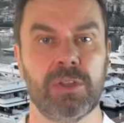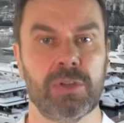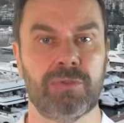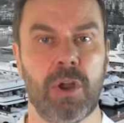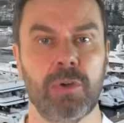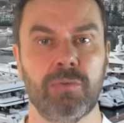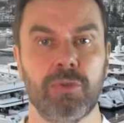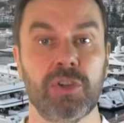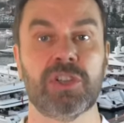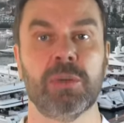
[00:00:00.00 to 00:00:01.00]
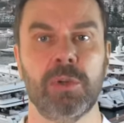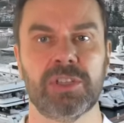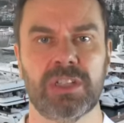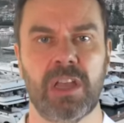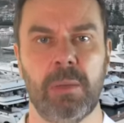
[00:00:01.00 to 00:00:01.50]
The drone rushed
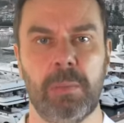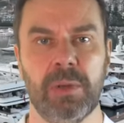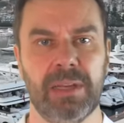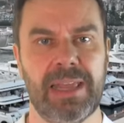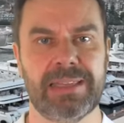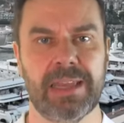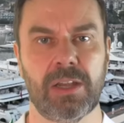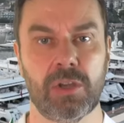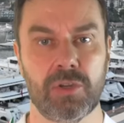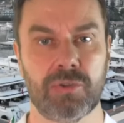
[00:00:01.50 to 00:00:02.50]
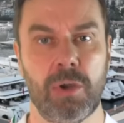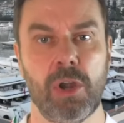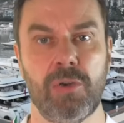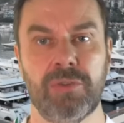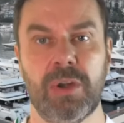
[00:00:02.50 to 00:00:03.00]
towards the yacht, but later control
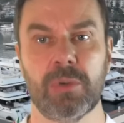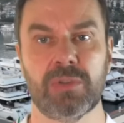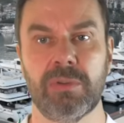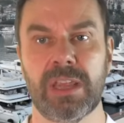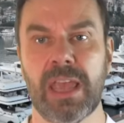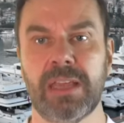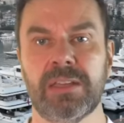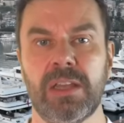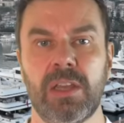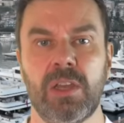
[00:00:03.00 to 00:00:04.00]
over it was regained.